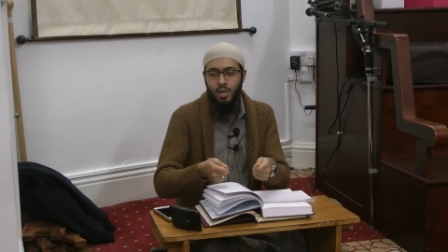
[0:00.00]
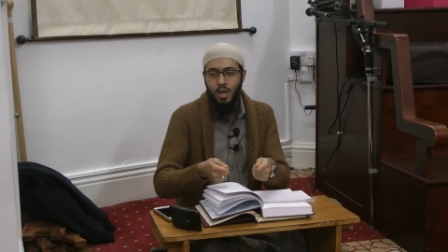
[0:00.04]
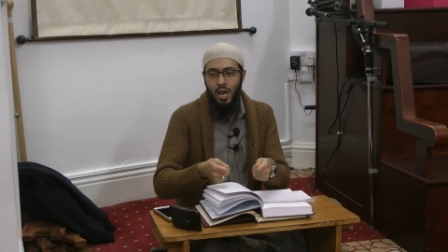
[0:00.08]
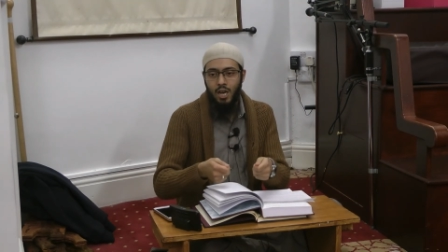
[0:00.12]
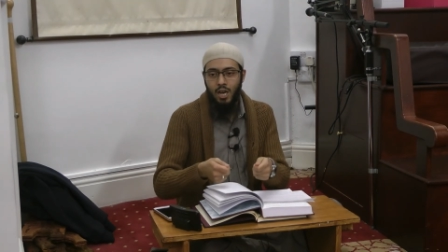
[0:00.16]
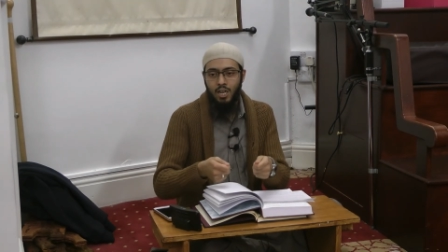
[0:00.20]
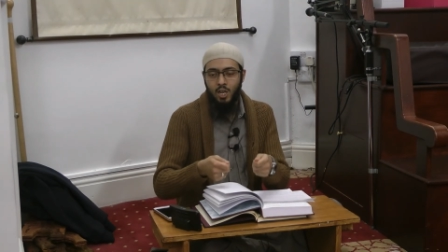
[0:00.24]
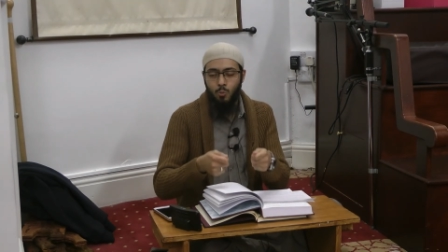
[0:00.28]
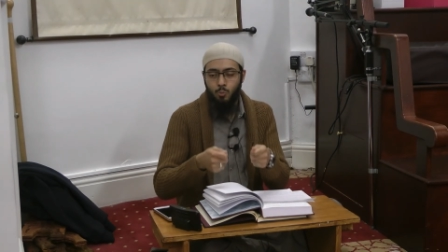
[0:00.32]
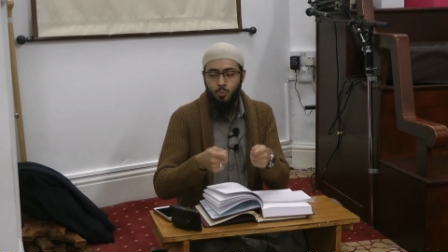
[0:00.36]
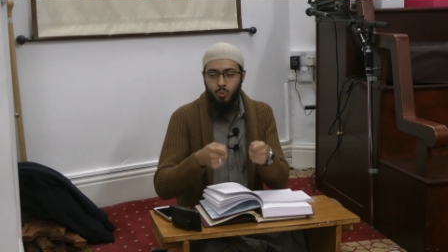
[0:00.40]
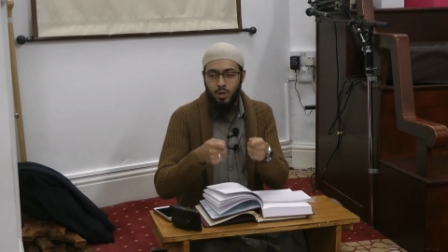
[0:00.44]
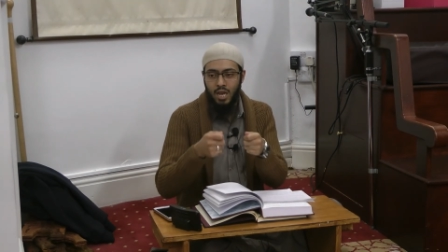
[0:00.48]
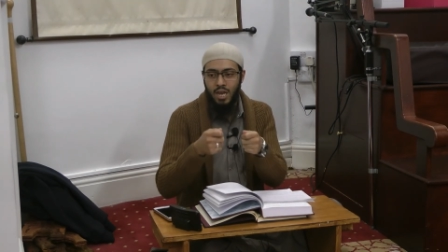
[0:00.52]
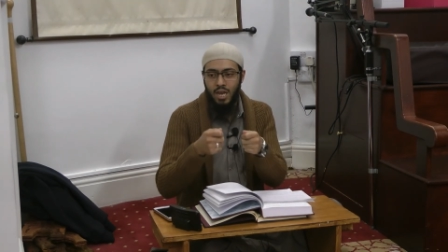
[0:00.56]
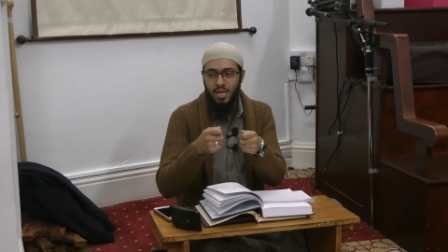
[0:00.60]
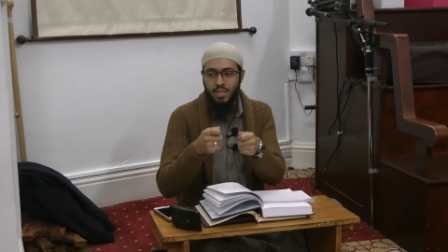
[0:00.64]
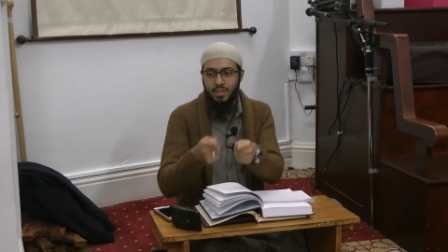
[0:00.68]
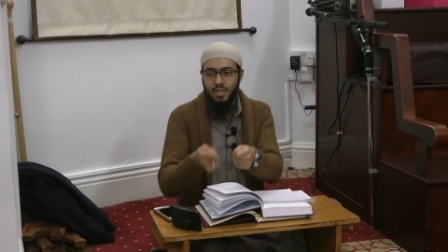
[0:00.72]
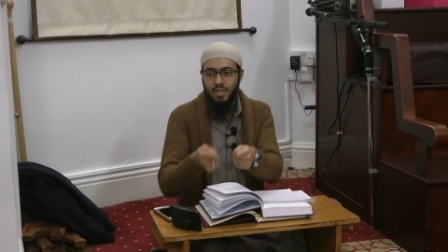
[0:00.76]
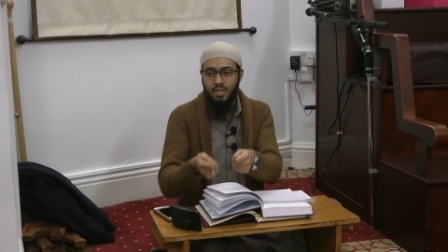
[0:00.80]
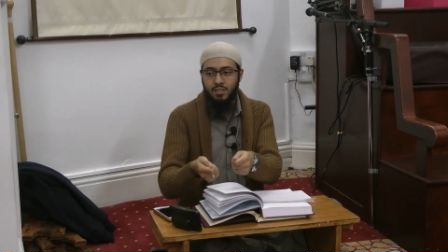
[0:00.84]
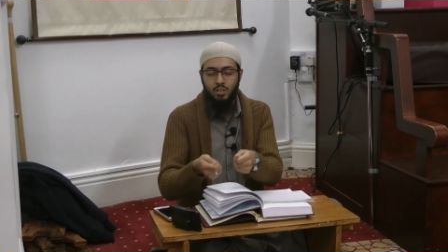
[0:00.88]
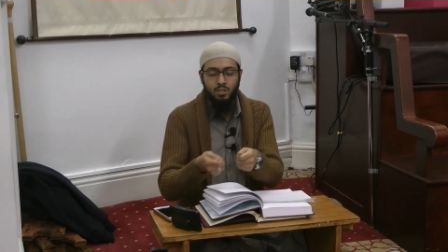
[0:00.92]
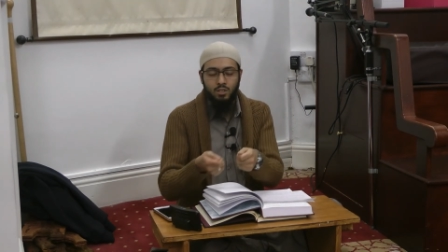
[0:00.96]
and
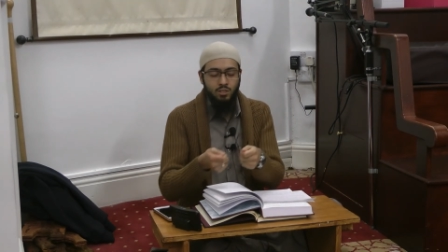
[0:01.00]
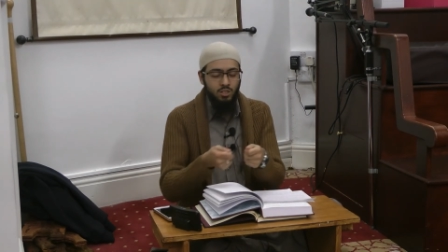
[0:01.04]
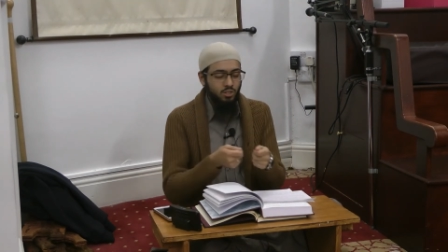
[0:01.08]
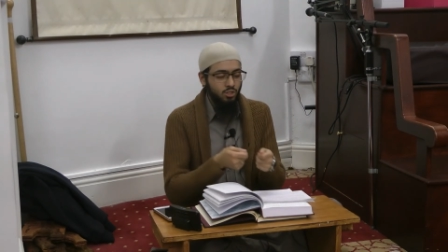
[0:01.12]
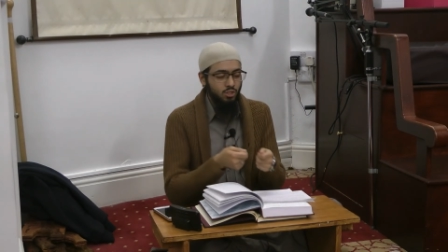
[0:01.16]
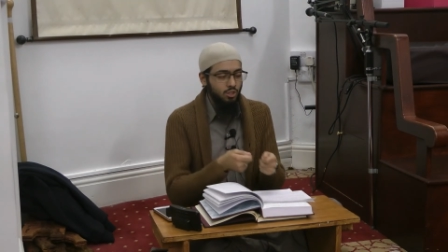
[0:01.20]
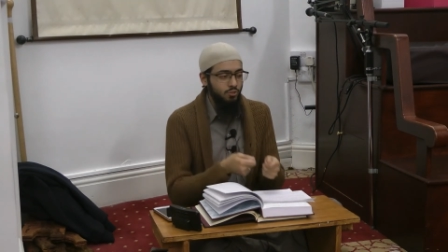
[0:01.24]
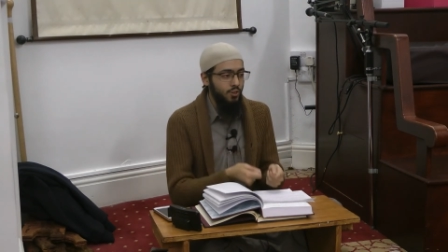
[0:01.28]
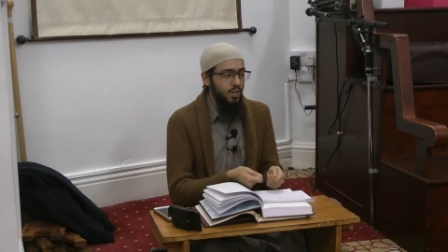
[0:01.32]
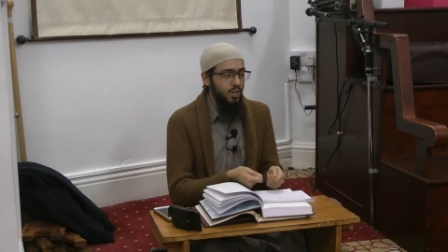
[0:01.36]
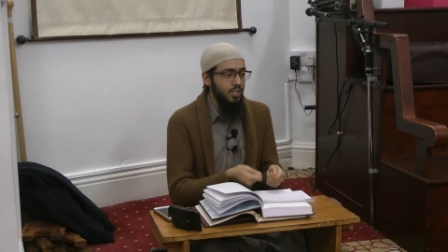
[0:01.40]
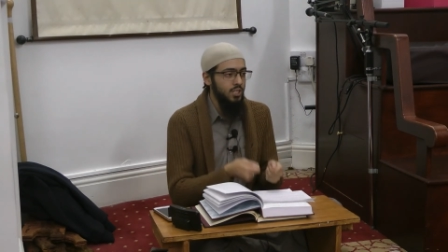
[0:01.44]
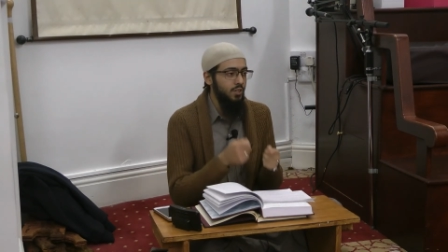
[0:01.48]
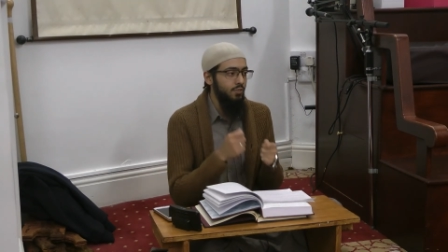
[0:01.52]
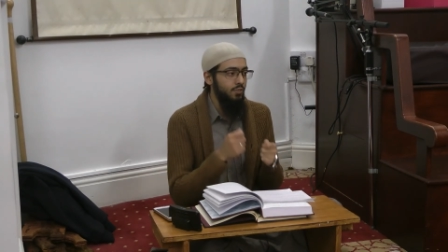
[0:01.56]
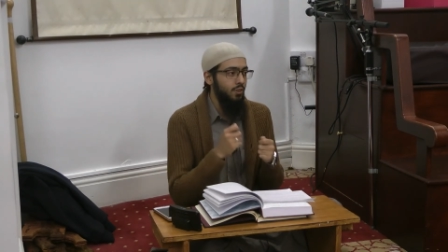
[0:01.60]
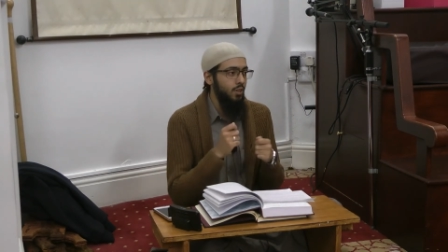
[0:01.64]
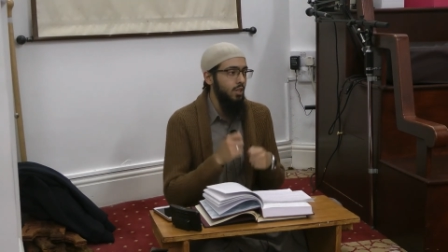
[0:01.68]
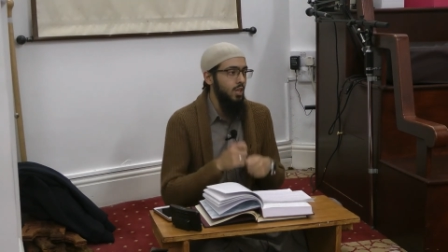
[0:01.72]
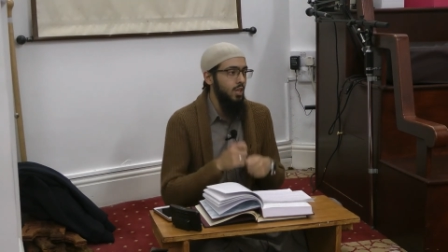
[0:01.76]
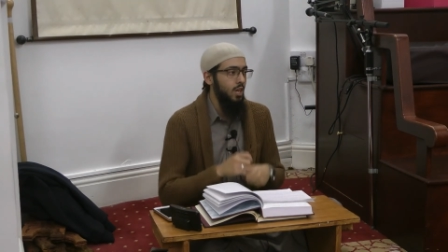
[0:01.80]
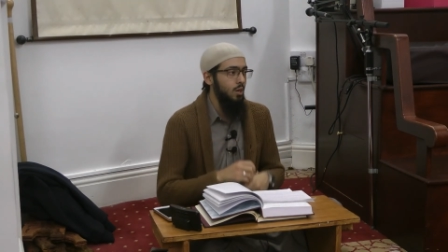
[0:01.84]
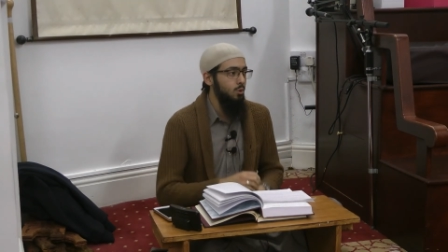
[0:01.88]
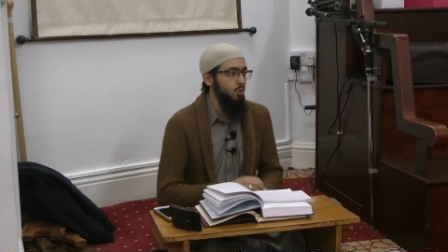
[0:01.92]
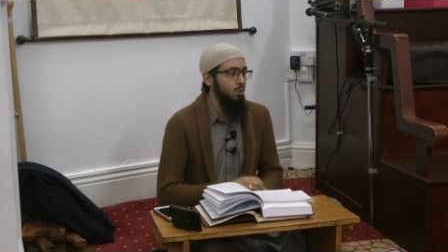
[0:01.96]
applying that on the sifat of
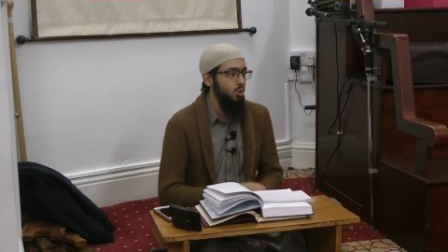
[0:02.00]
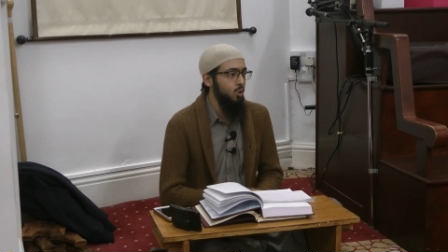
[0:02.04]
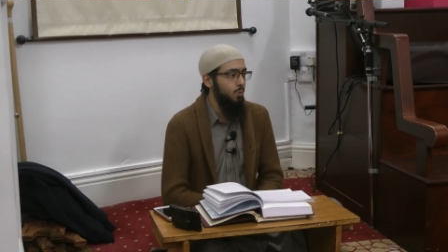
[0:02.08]
Allah